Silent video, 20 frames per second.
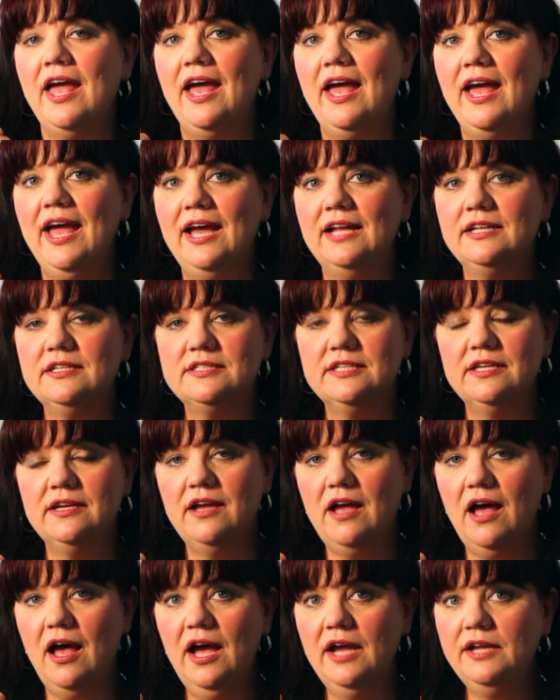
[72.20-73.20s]
And
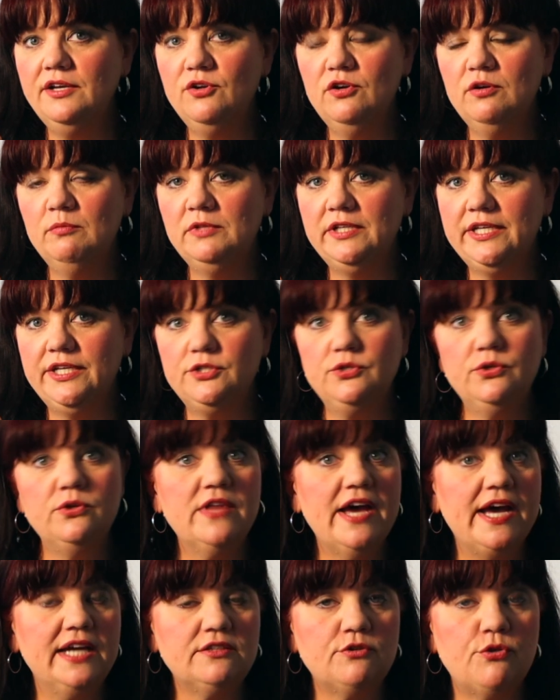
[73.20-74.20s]
I normally do
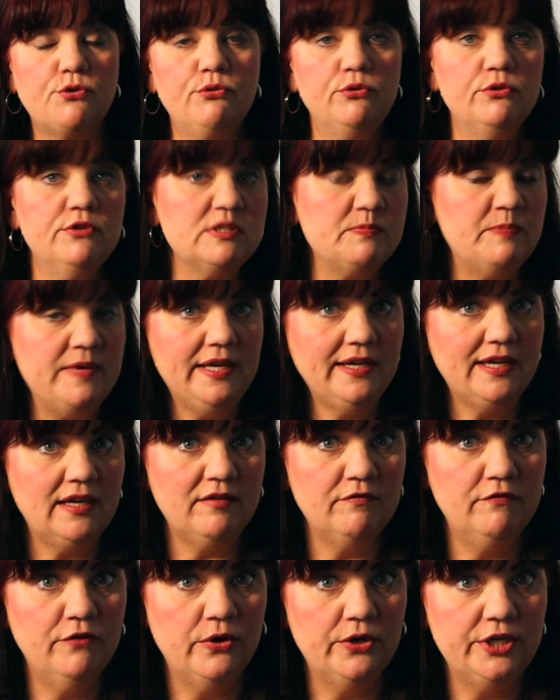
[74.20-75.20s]
that through the
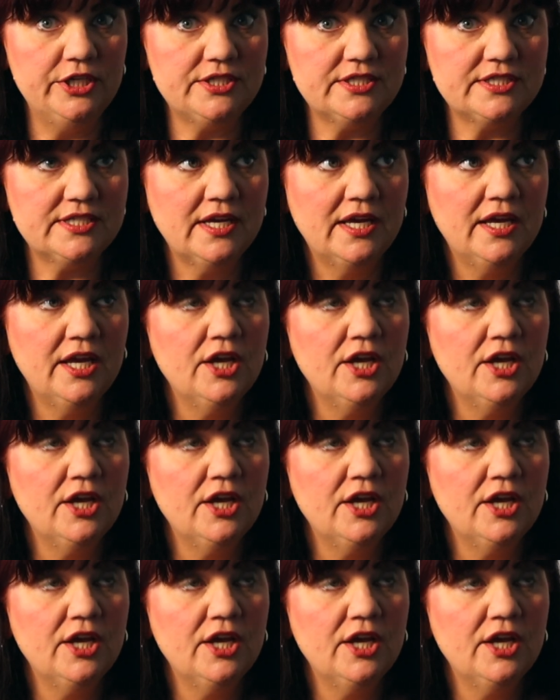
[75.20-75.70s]
speaking voice.